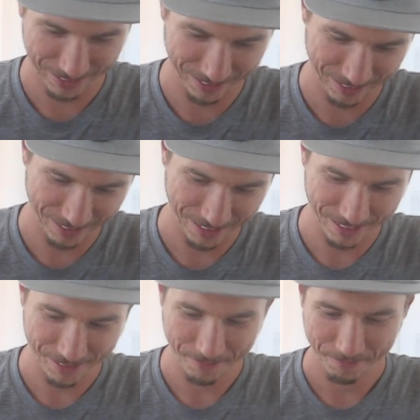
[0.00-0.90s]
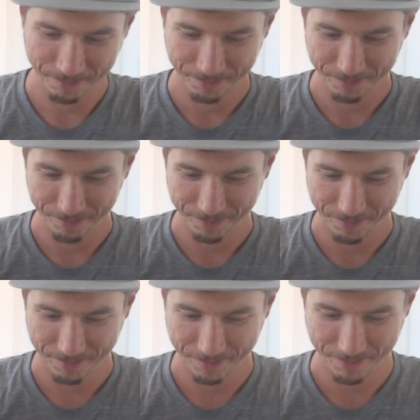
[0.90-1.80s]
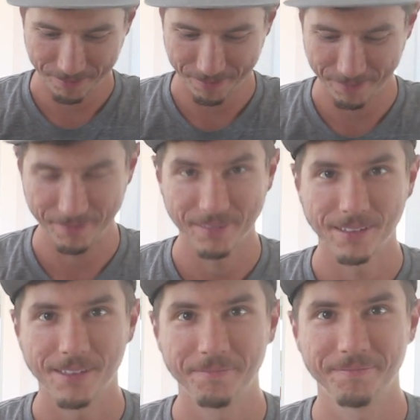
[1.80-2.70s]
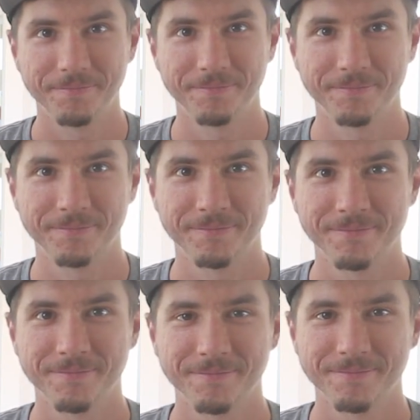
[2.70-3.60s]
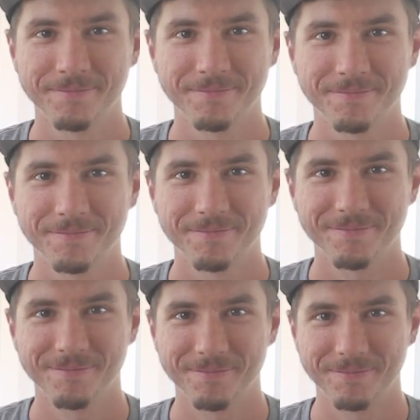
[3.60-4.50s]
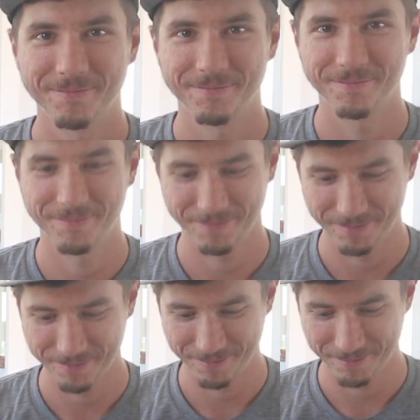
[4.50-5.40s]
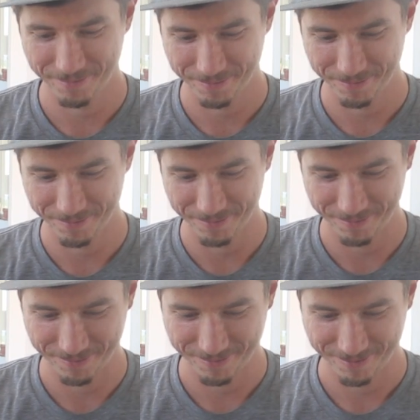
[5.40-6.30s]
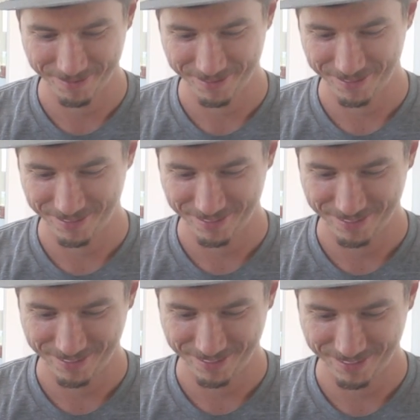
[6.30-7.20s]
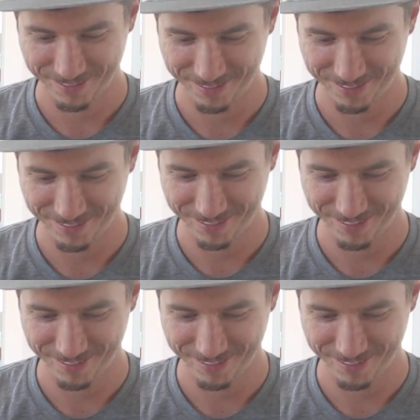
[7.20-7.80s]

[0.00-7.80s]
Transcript: [no speech]